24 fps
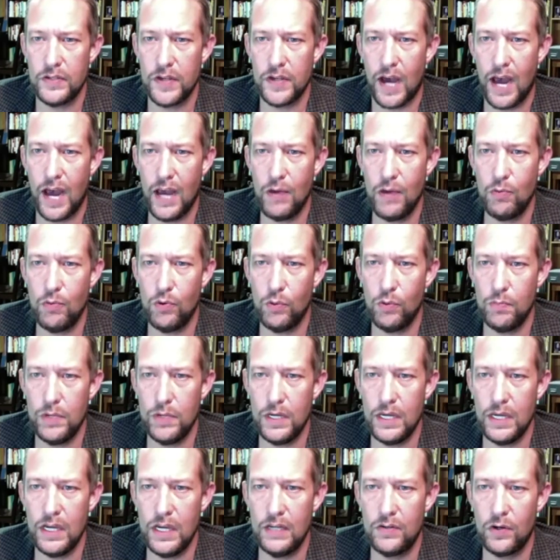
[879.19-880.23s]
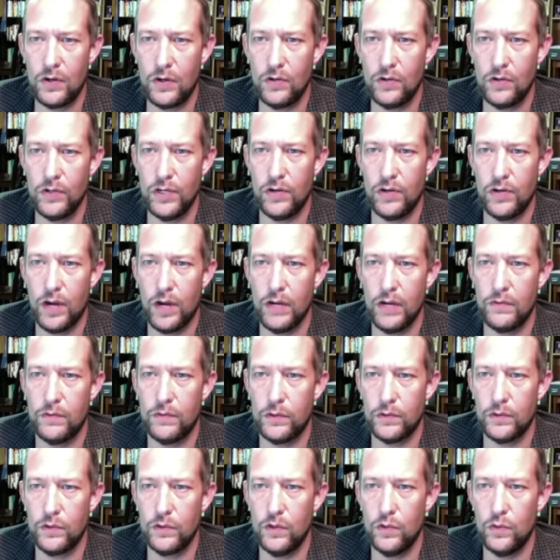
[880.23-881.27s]
I will be eternally
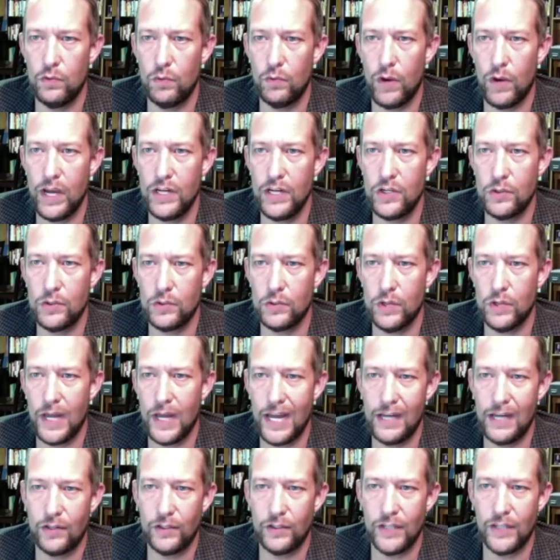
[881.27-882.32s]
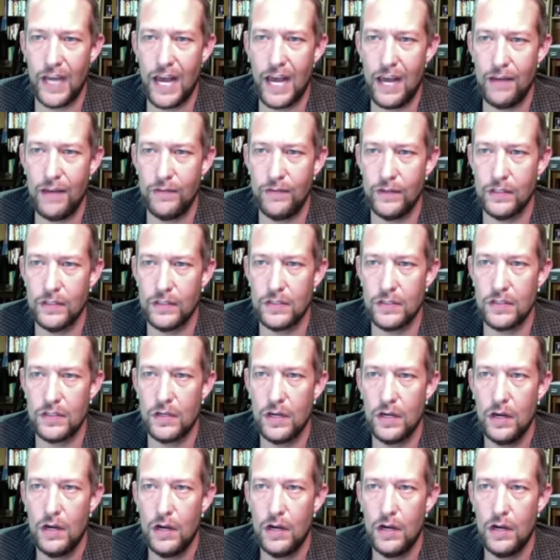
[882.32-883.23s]
grateful to Rachel Held Evans